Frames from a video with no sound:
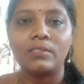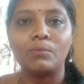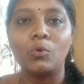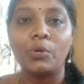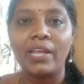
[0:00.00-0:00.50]

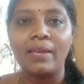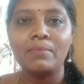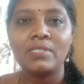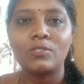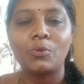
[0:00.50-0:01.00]
more
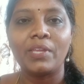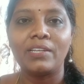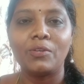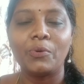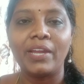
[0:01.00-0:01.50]
times so
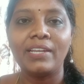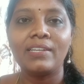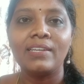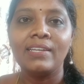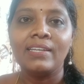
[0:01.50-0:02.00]
that you
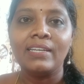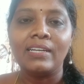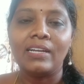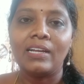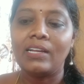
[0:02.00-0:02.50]
get
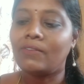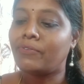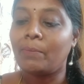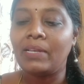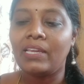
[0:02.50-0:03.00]

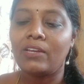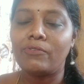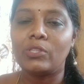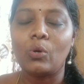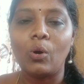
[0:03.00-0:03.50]
familiar
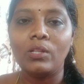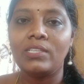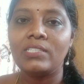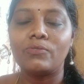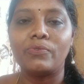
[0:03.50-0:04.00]
with all
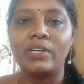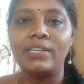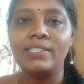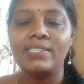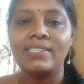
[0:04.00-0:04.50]
these
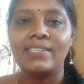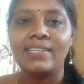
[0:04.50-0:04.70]
words.